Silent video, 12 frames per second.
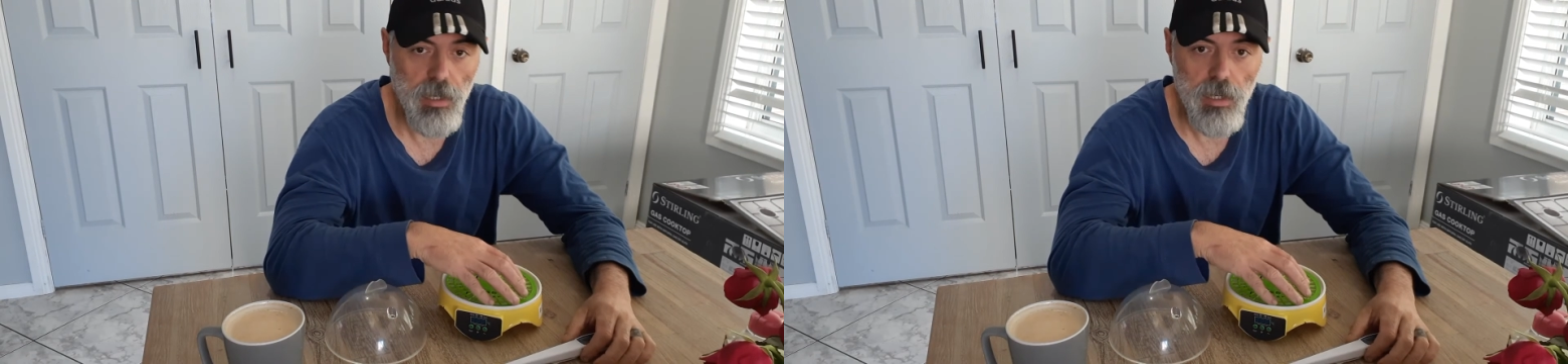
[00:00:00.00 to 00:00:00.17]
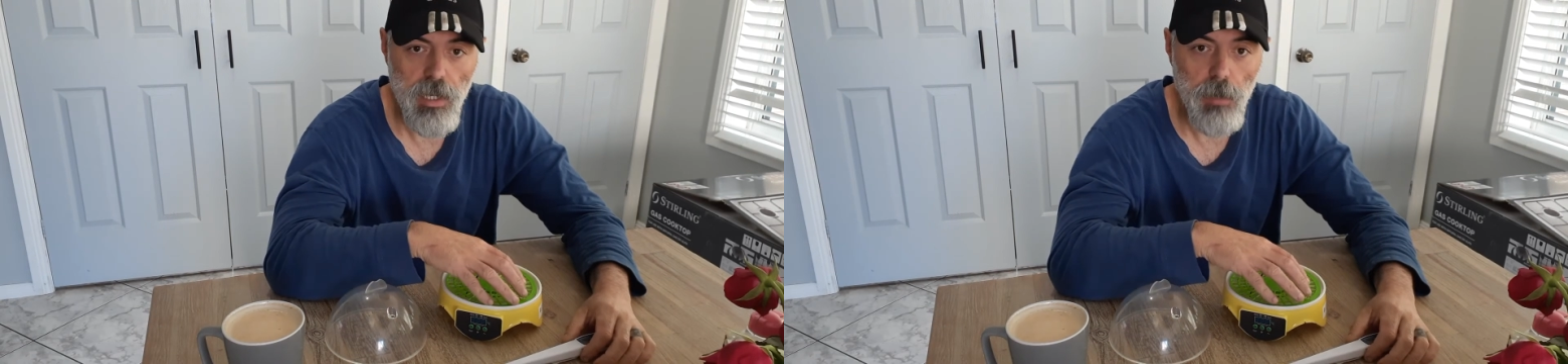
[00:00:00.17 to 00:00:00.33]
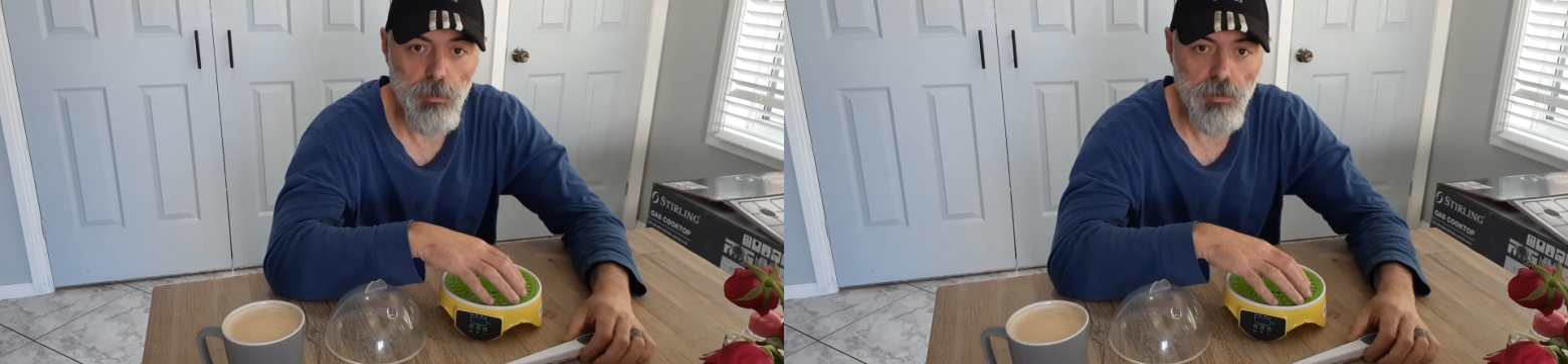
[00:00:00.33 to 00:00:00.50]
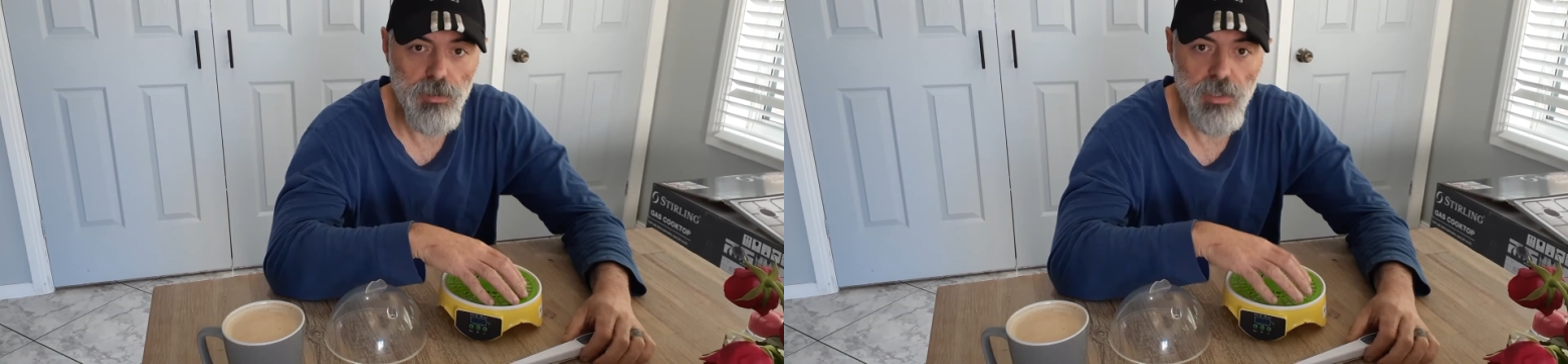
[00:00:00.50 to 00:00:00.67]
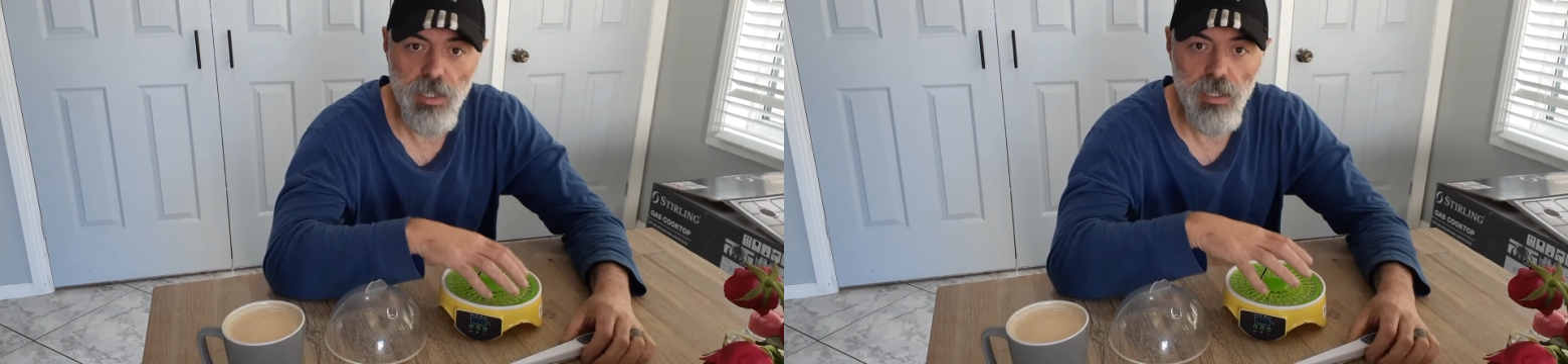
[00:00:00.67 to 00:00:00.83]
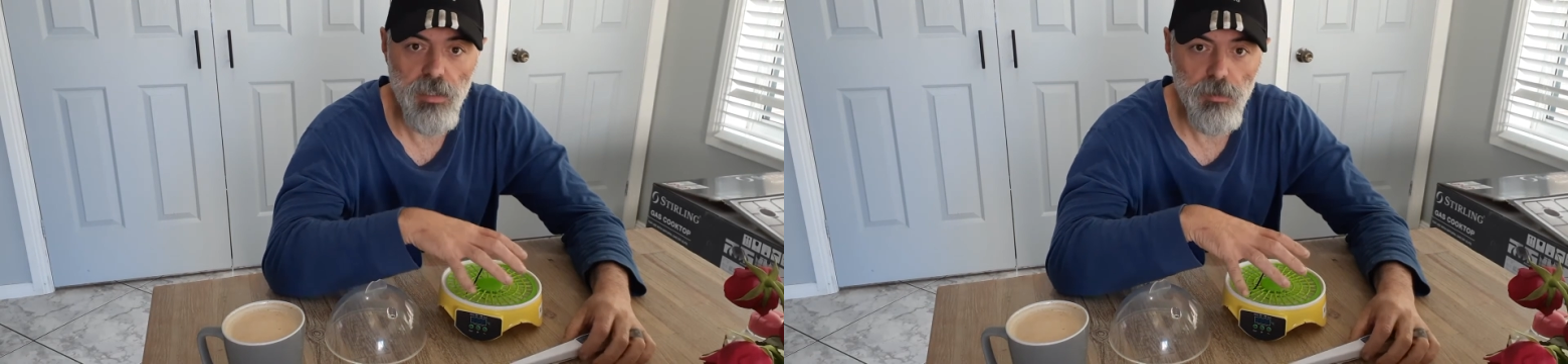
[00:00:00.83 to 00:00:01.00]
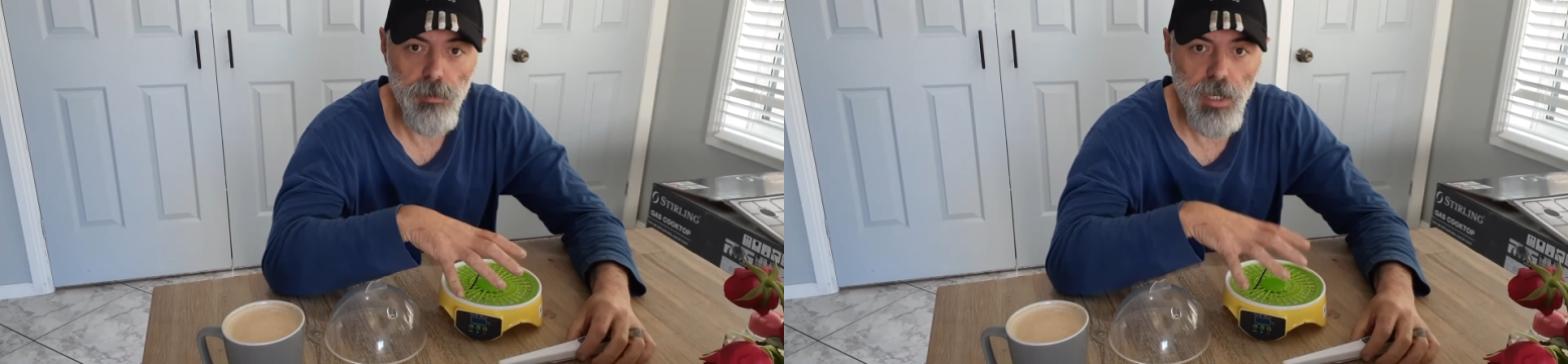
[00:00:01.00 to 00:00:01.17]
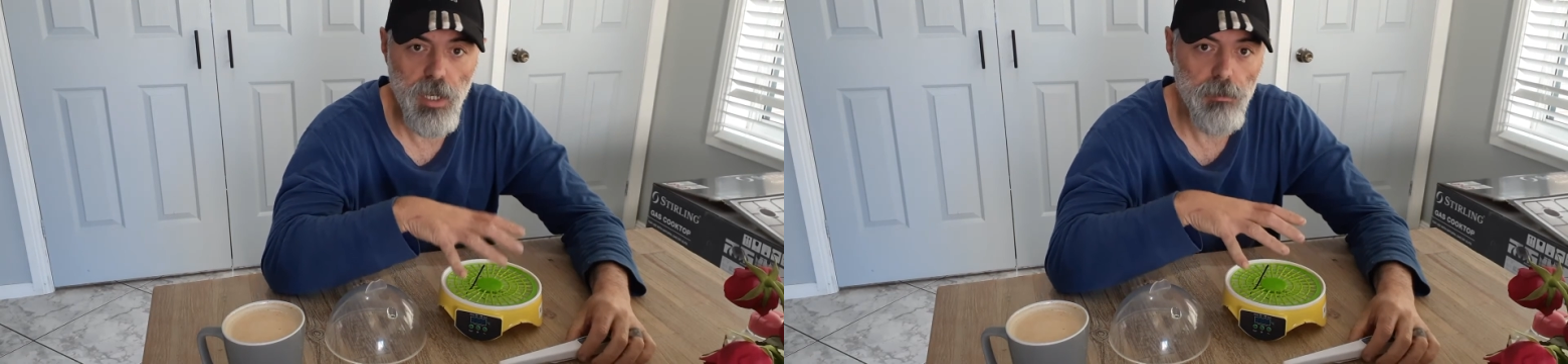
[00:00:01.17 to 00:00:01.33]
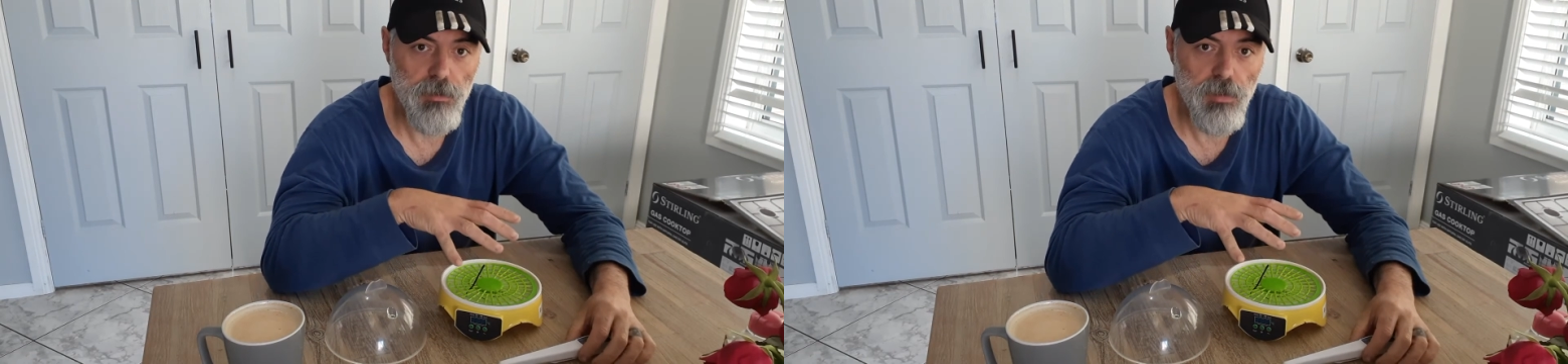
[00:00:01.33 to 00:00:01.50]
couple of seconds back
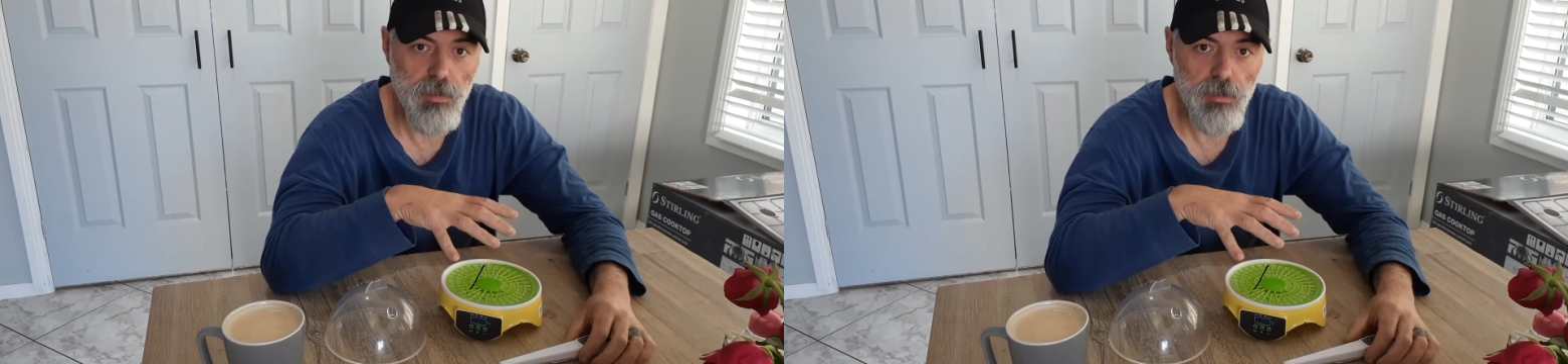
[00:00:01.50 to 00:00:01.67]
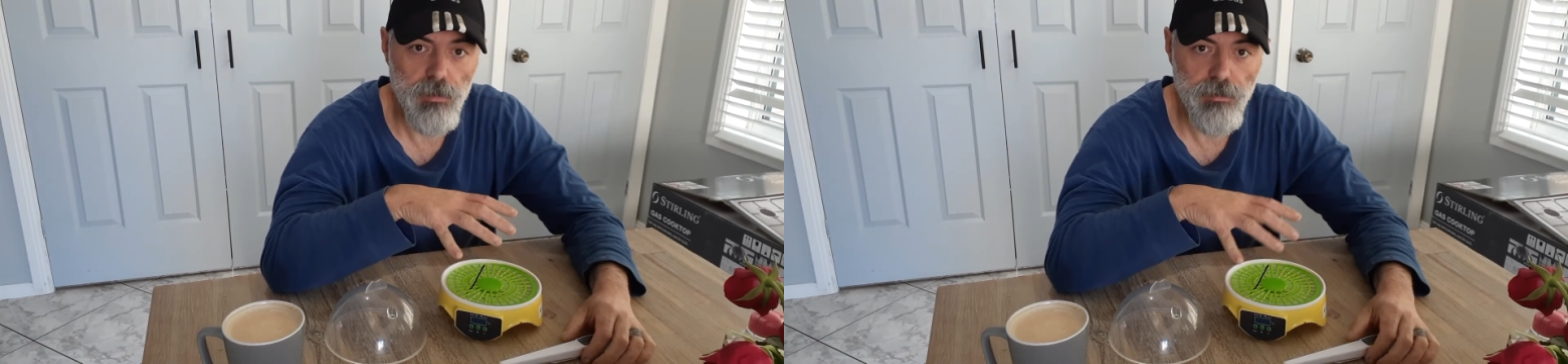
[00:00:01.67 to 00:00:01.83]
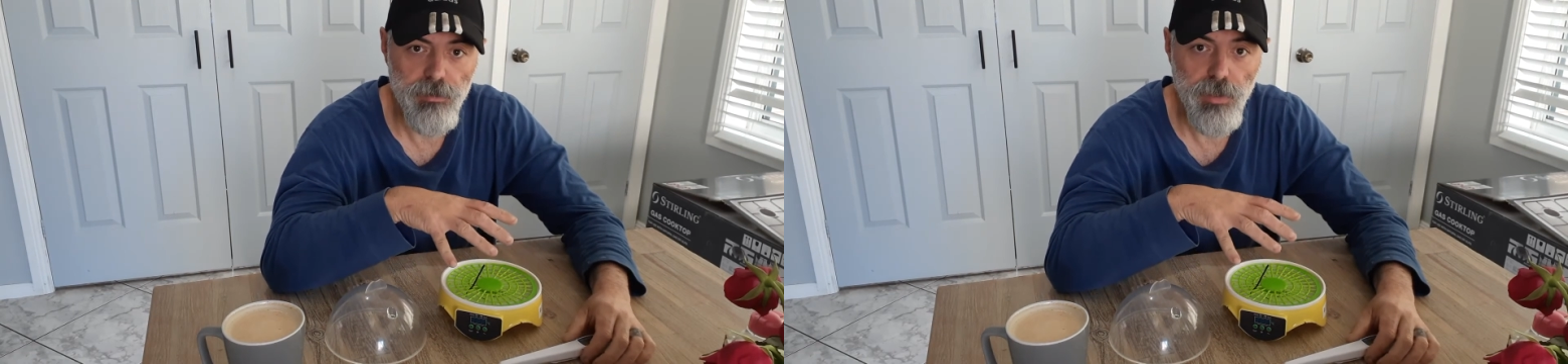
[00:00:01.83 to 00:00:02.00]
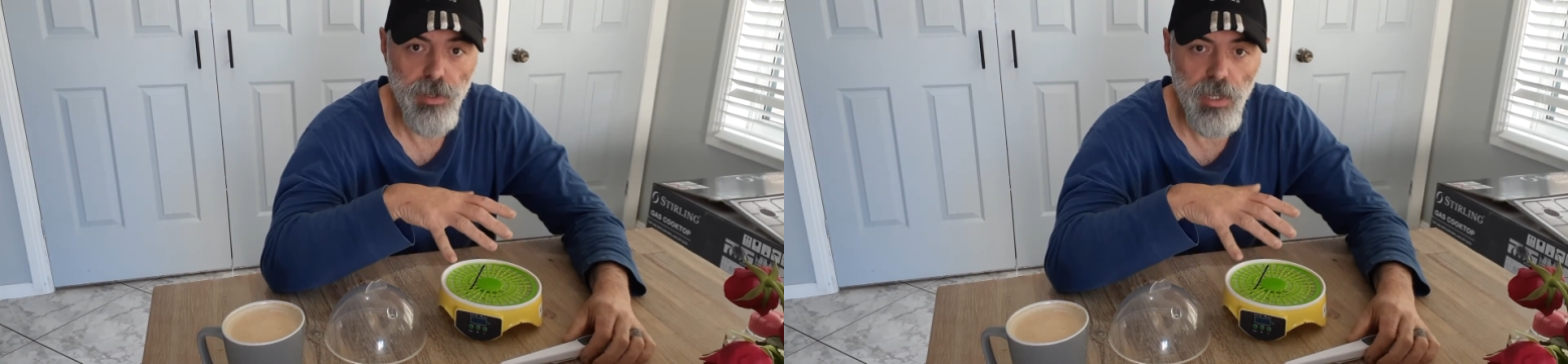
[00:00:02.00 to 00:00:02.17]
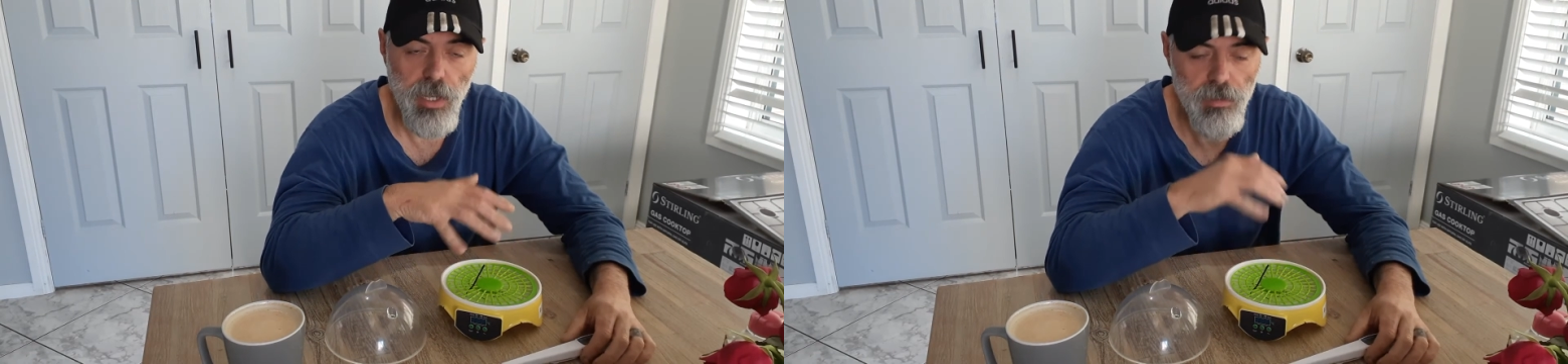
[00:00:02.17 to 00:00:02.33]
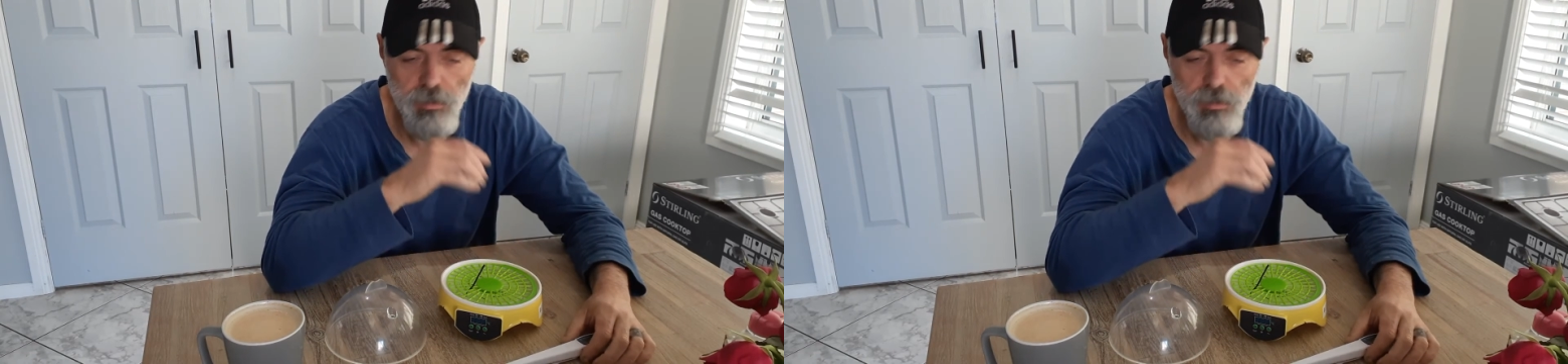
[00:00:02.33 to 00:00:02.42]
up to 38